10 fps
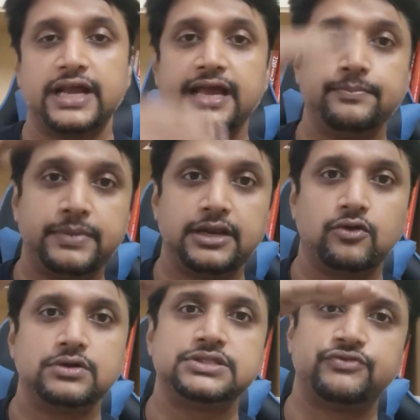and
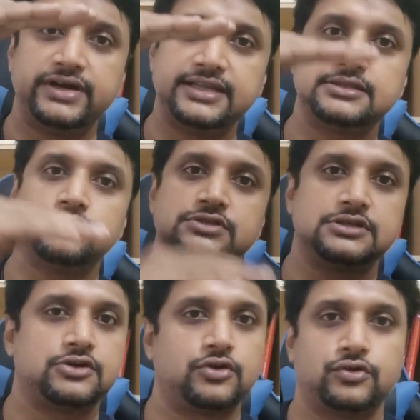below 20,000
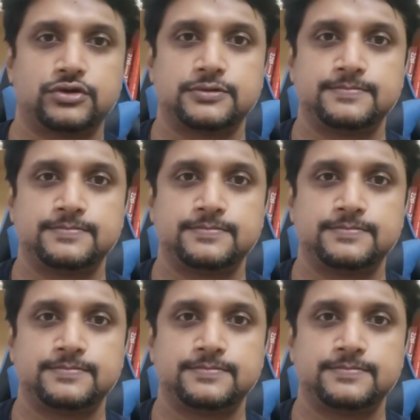crore.